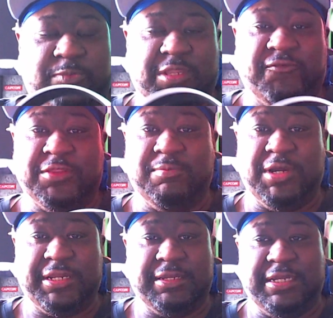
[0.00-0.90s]
For the
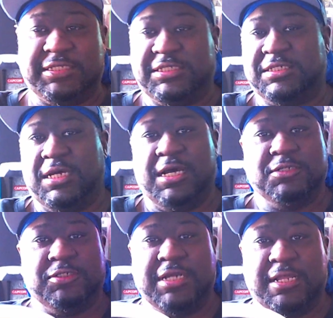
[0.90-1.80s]
money, it's
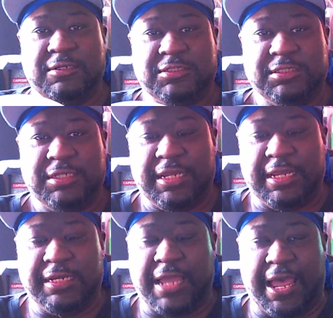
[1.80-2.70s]
$100.
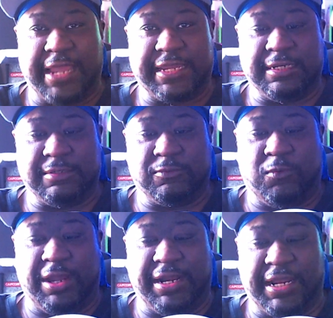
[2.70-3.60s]
And I can
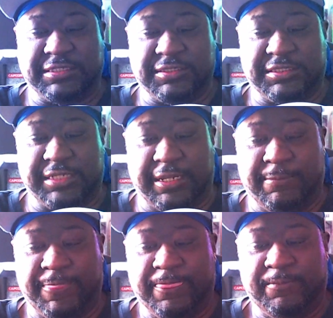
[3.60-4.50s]
quite honestly say
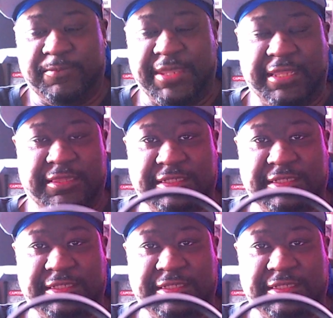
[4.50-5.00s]
that this